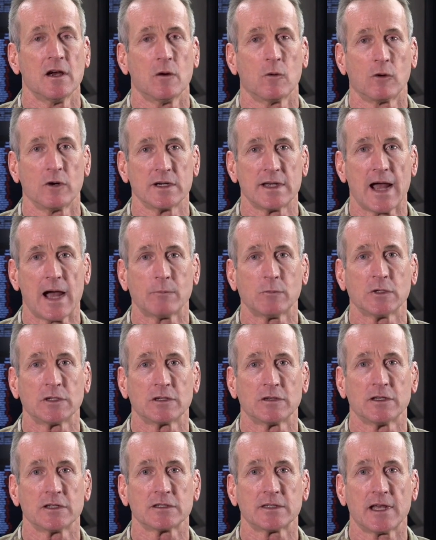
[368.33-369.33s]
we're adapting
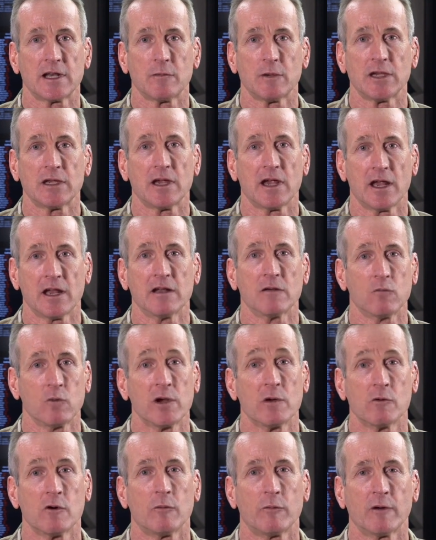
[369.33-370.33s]
to this enemy, and
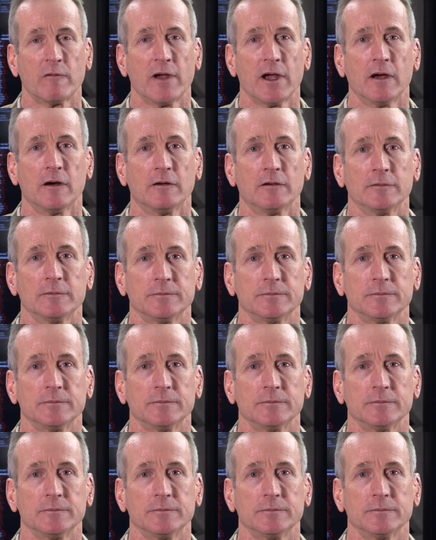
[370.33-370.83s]
we will prevail